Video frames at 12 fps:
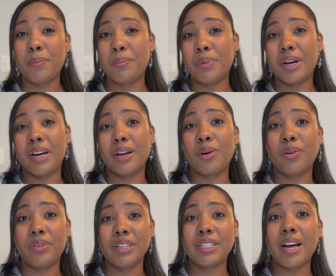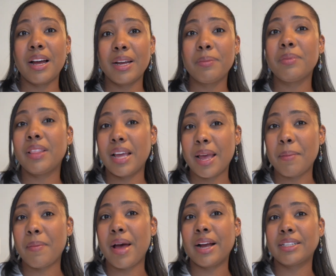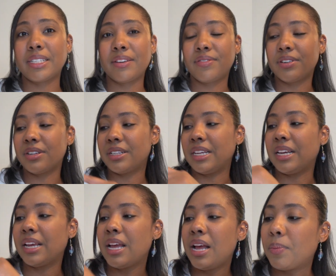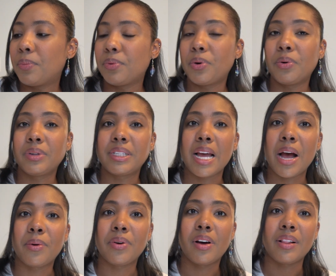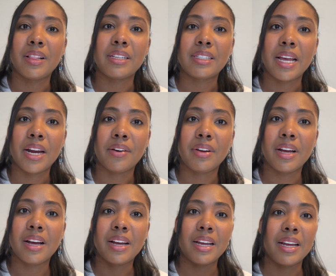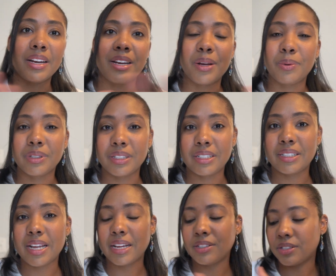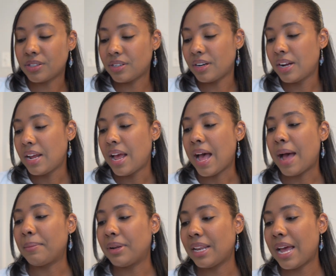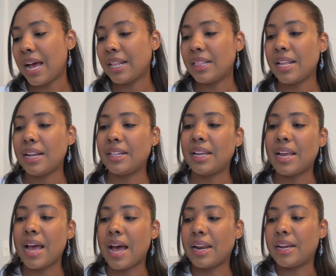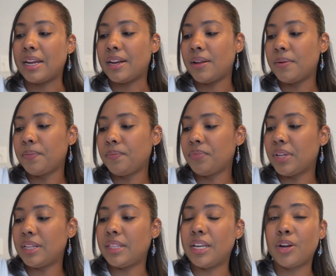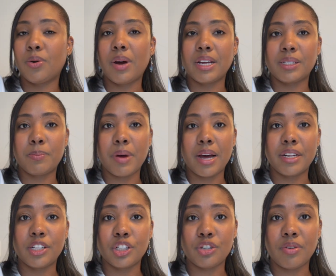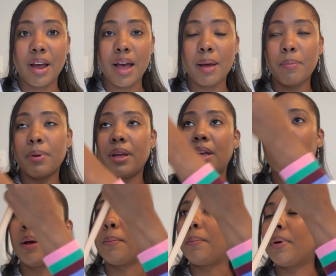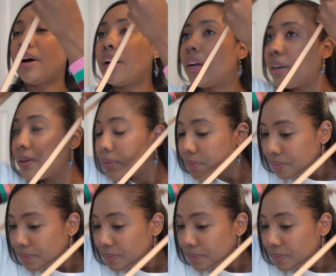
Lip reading: But over time, the handbag definitely broke down on this area and it was a disaster. I'm glad that they added the crossbody strap, but